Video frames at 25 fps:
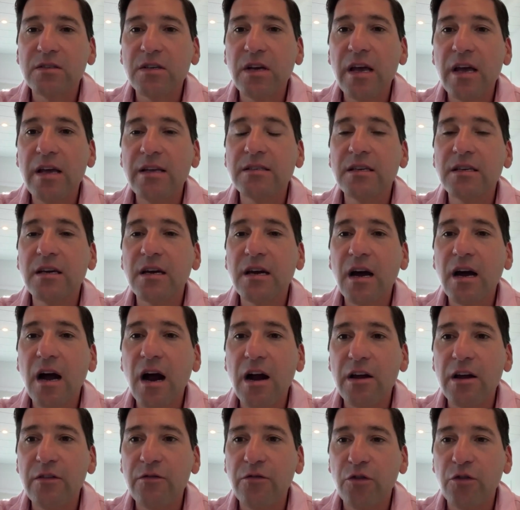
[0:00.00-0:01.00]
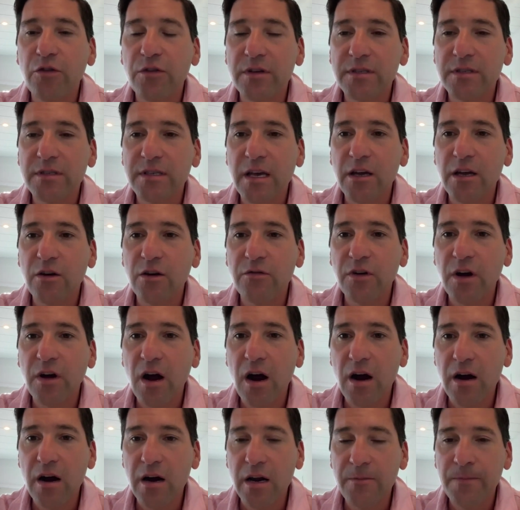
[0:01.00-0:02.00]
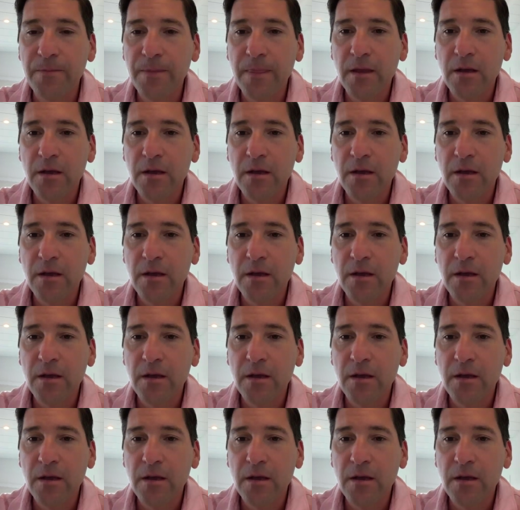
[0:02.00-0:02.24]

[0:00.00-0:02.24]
chasing carry for the sake of carry.